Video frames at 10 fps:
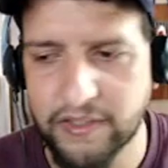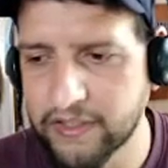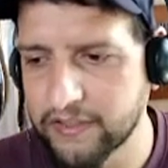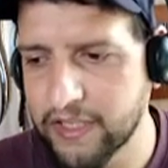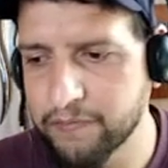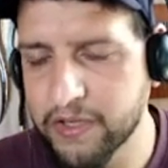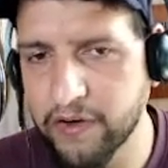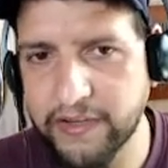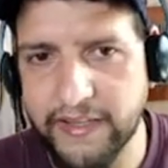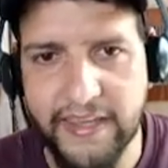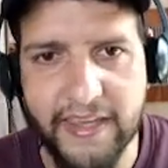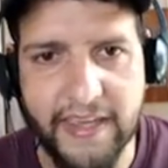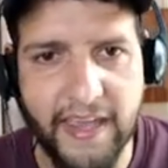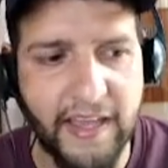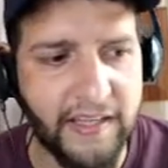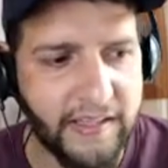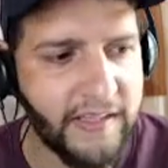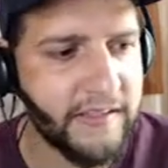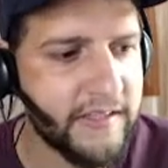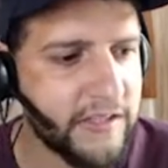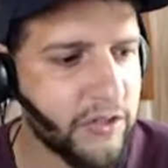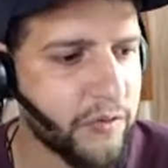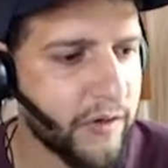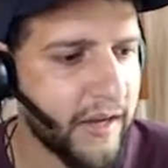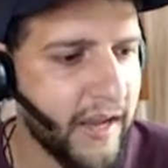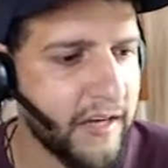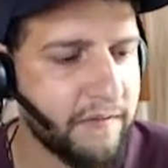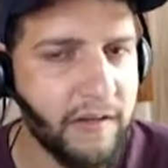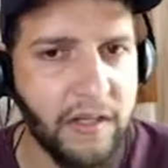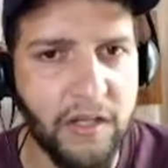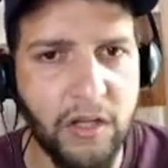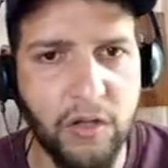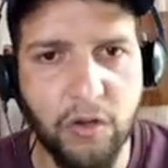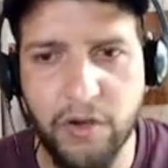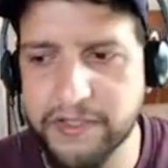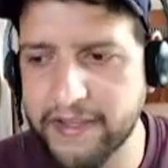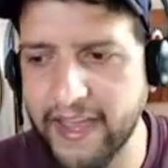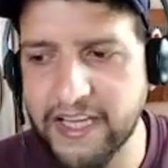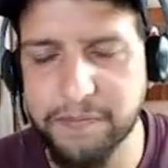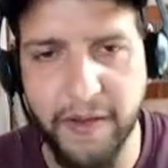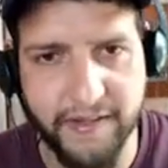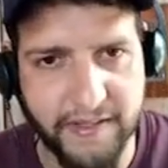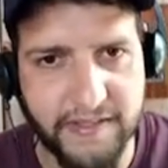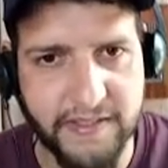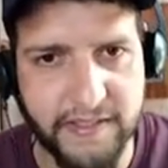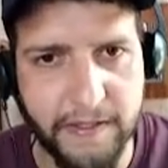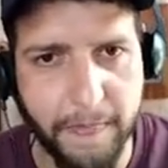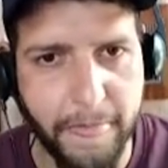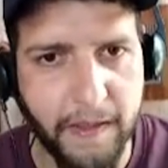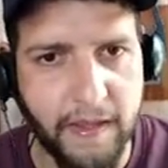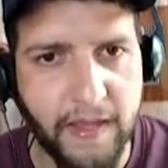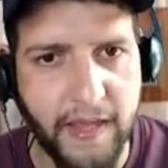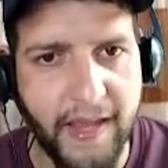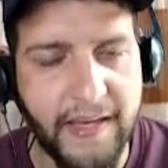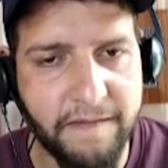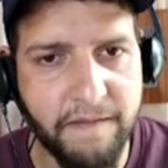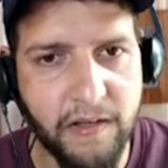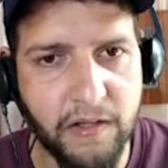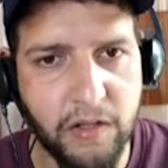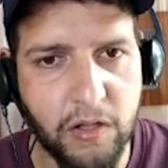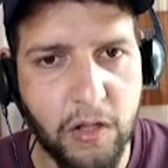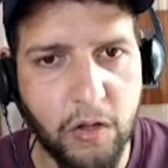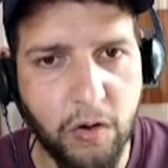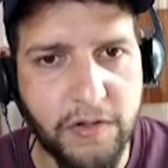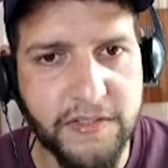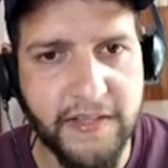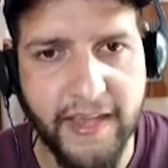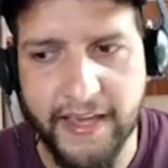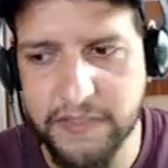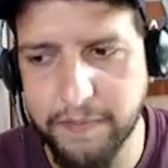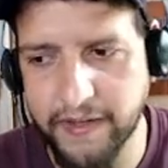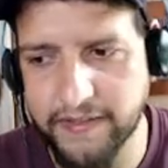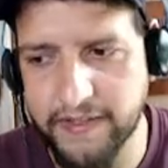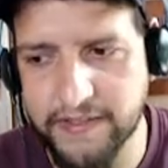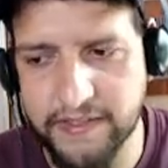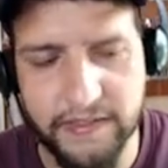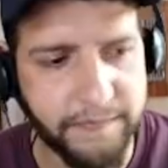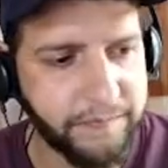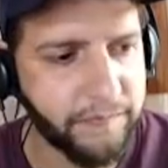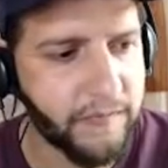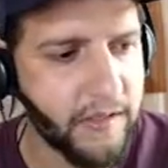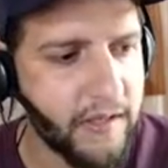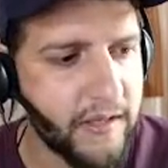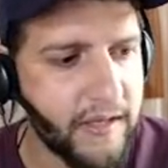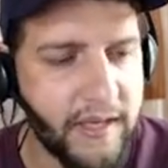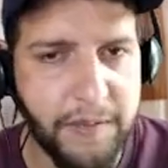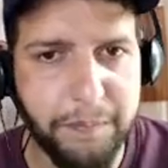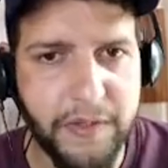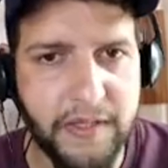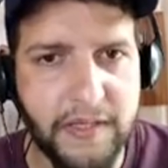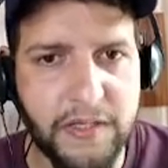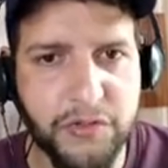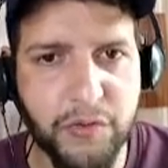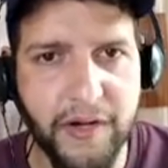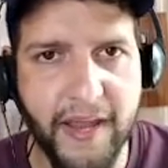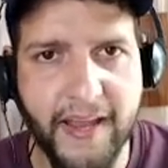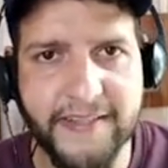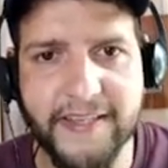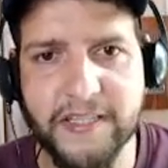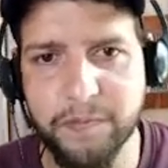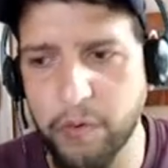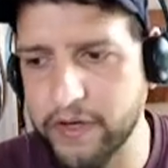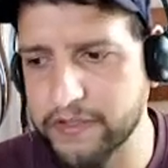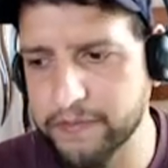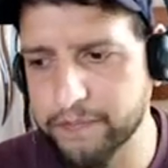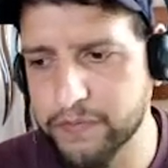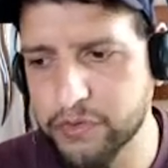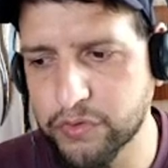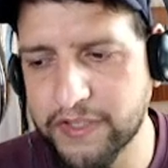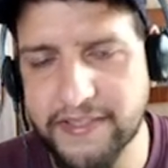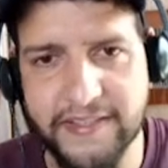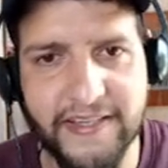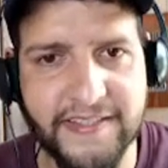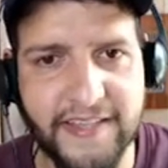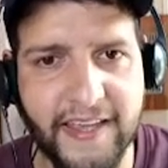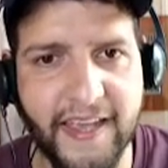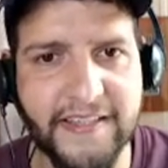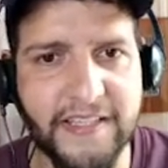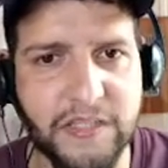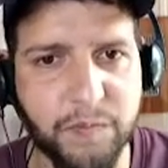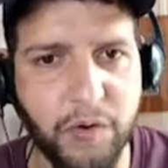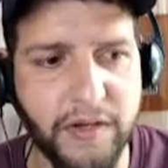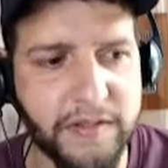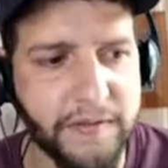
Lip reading: Then we got ALE. This is your annual loss expectancy. Annual loss expectancy. AP is your access point. So this is access point.